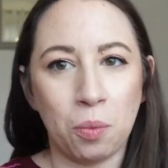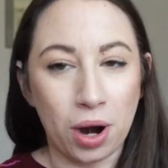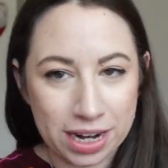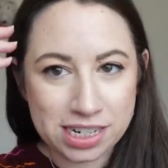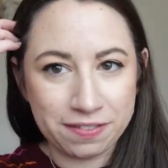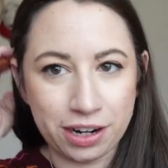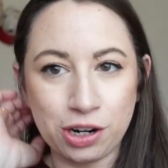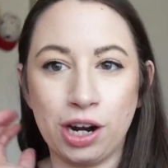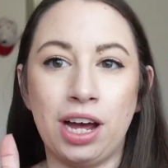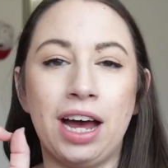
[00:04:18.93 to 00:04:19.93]
wanting to find
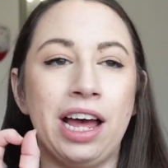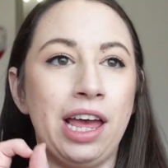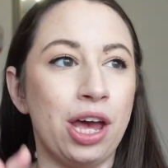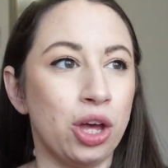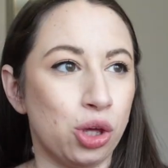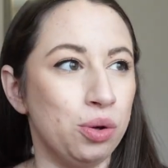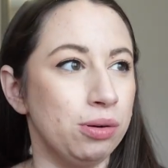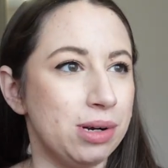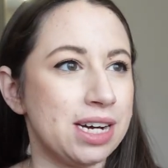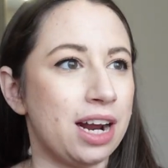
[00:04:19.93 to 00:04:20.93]
her a Hakuna
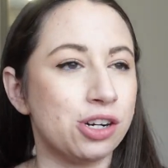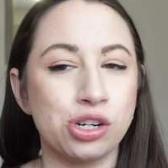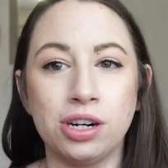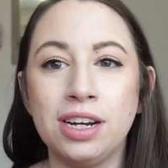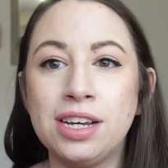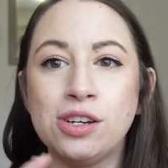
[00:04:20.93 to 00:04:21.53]
Matata shirt.